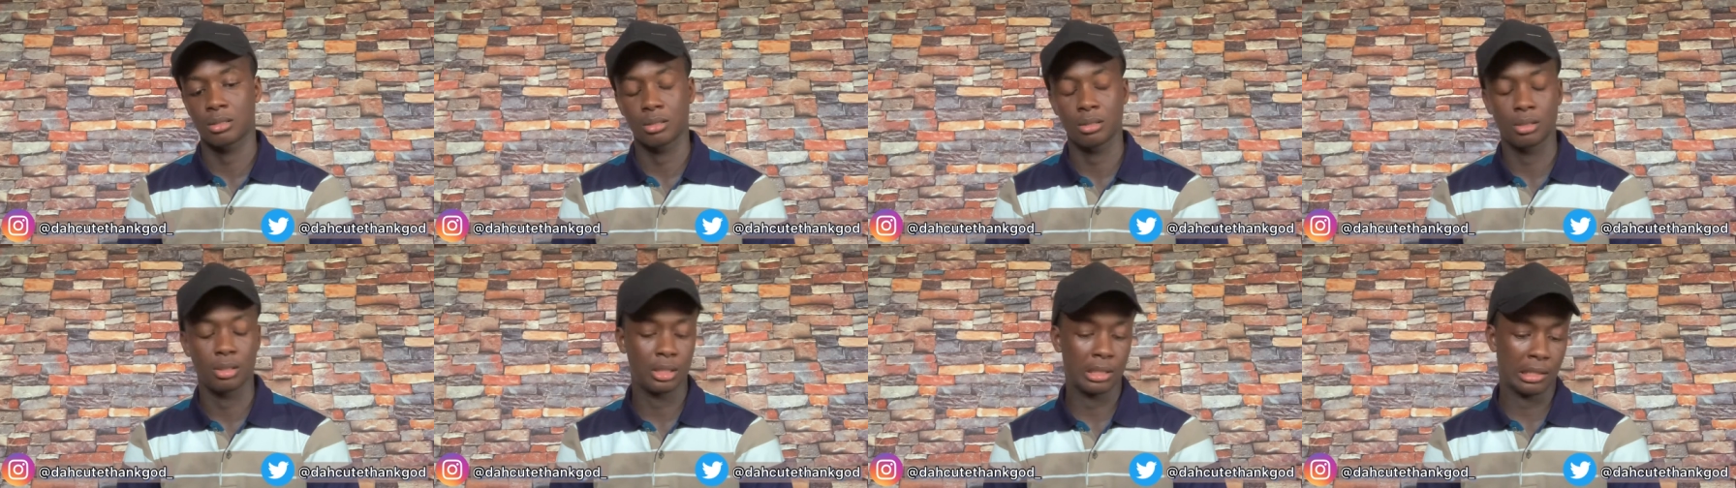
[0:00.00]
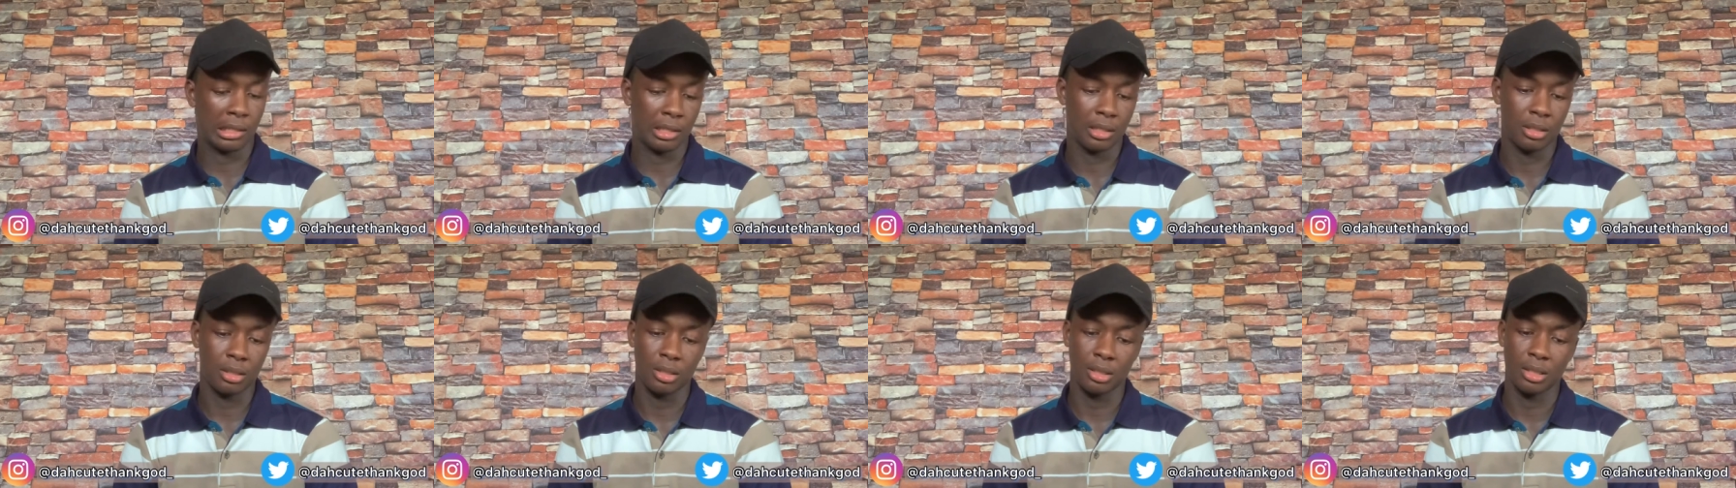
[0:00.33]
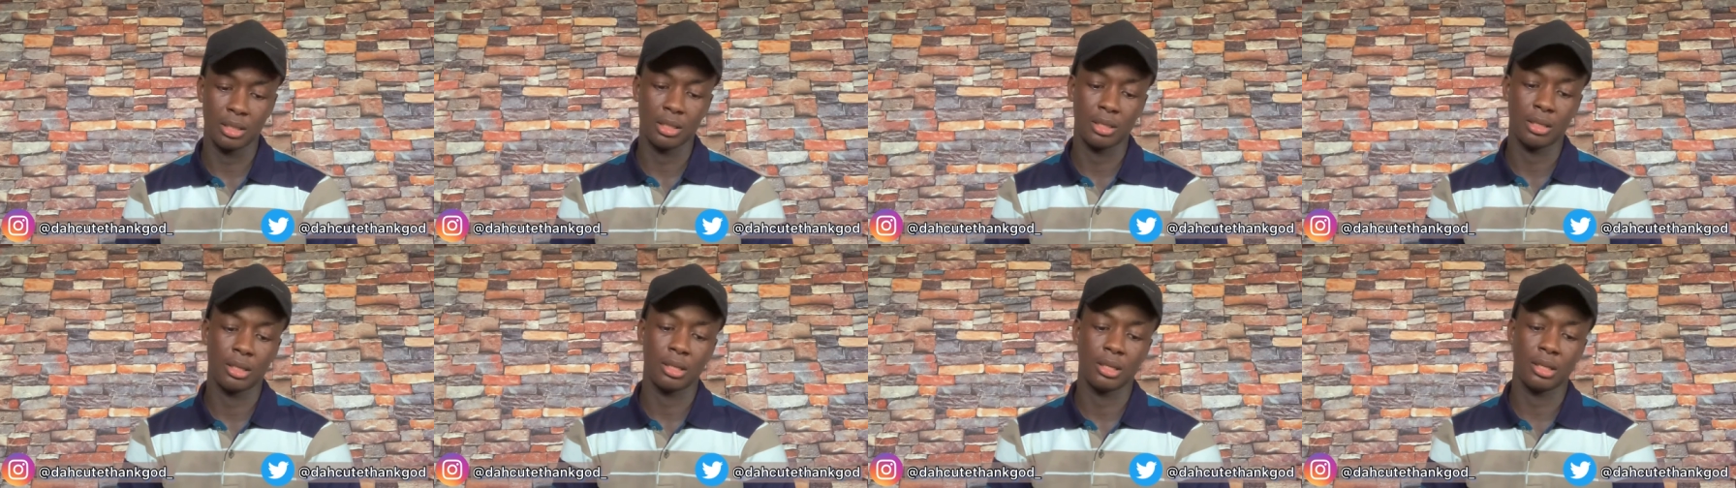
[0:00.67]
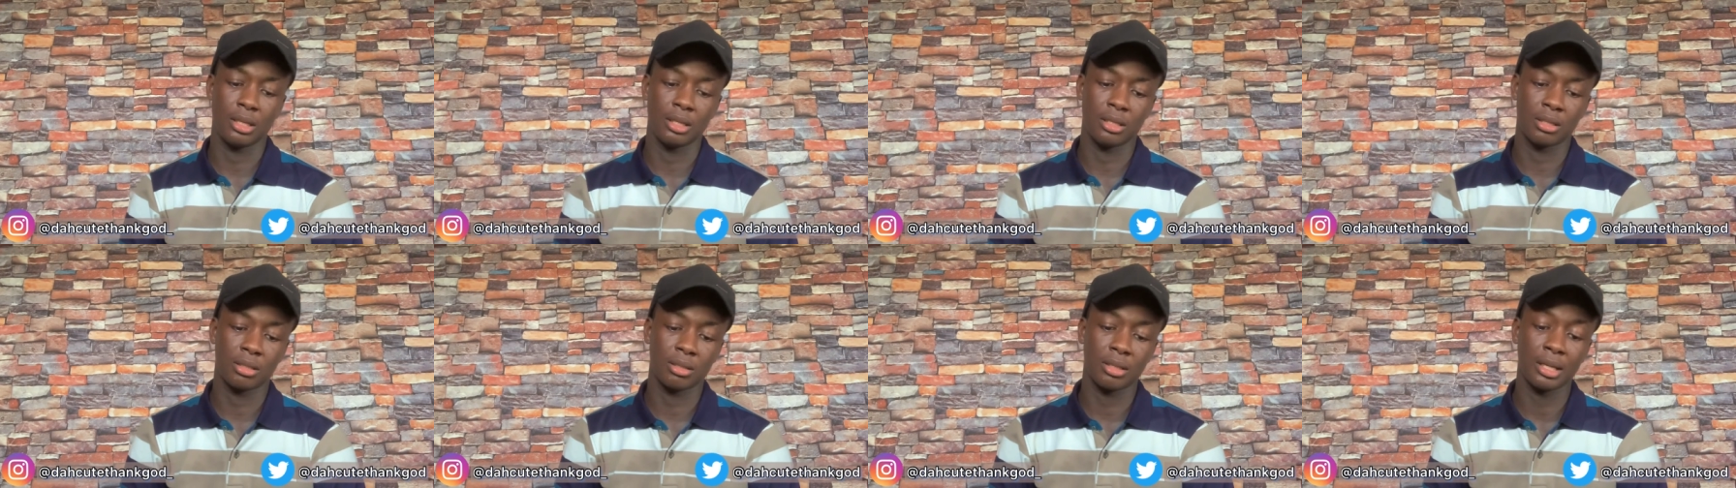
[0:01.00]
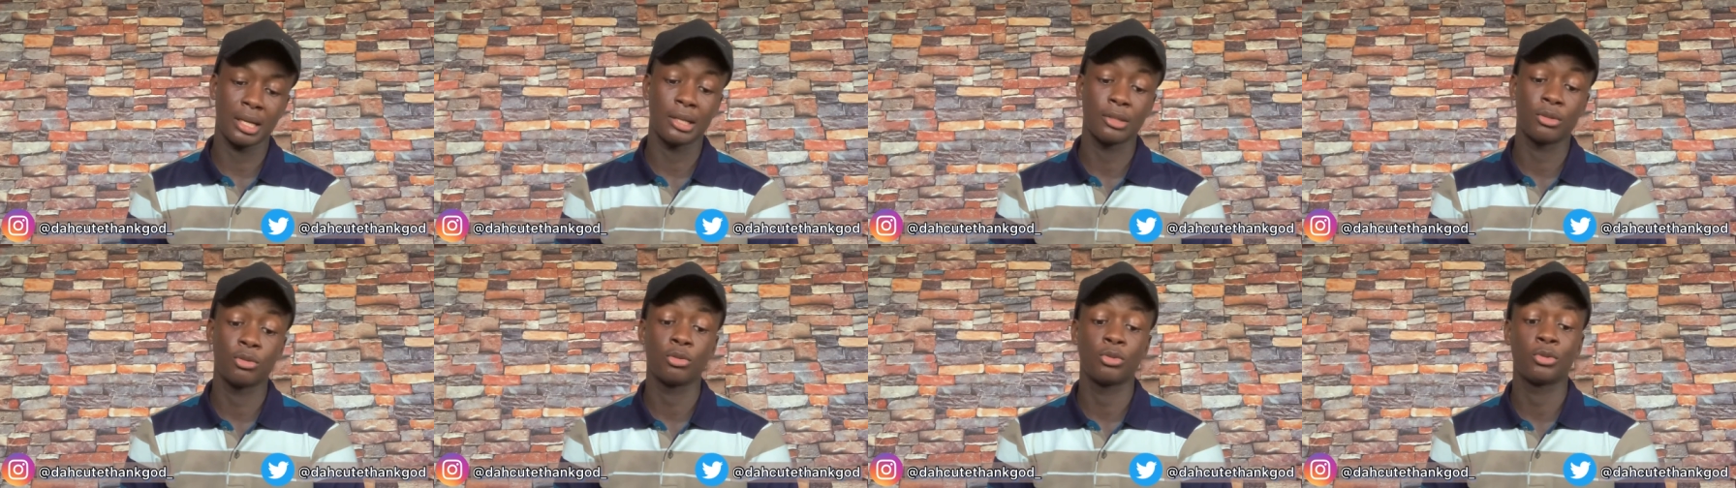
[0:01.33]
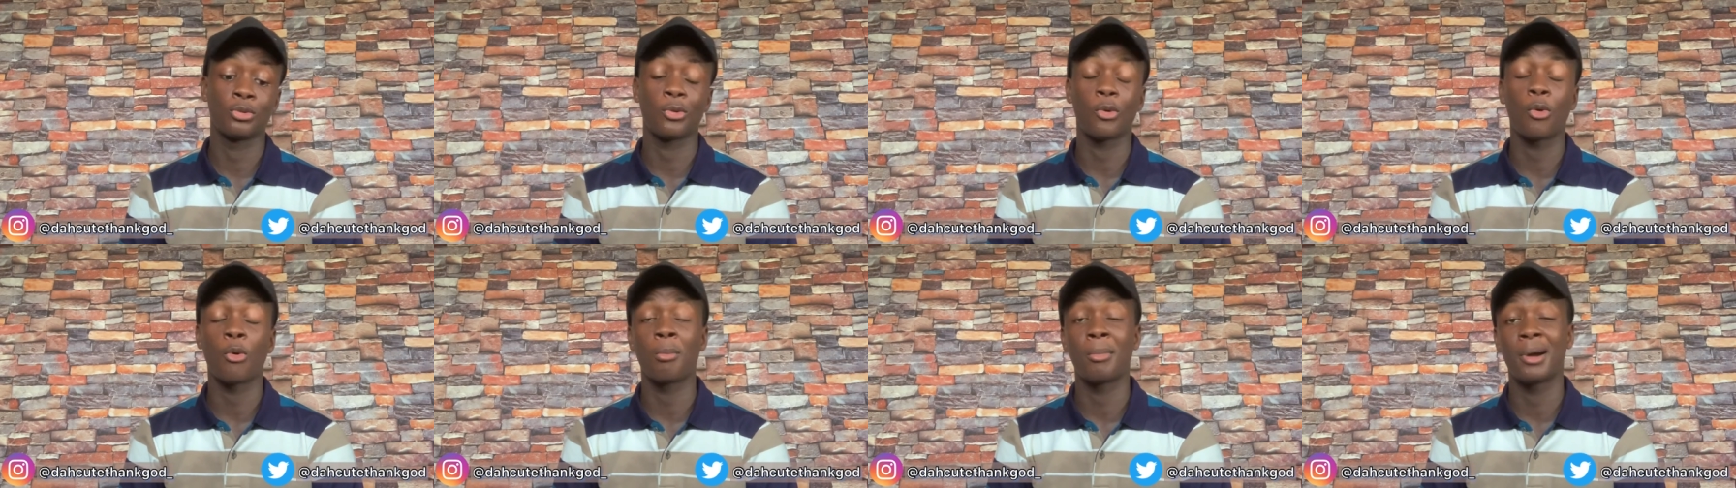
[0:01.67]
Yeah, It started
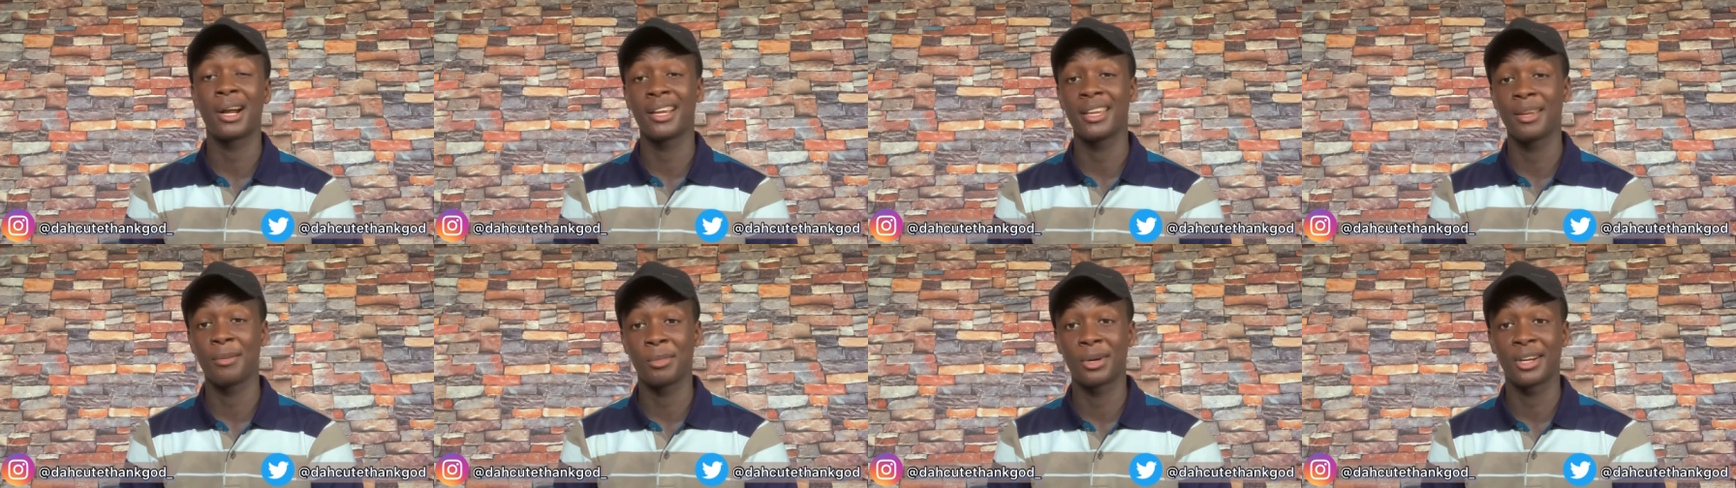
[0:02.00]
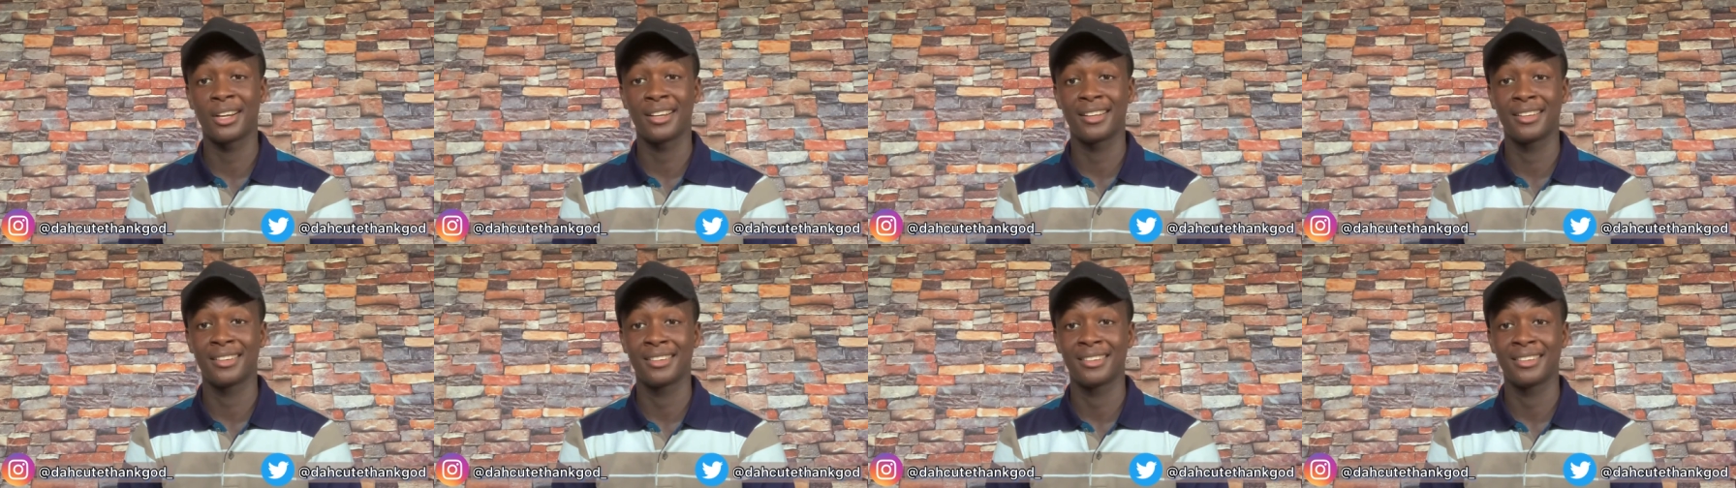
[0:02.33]
Omahema.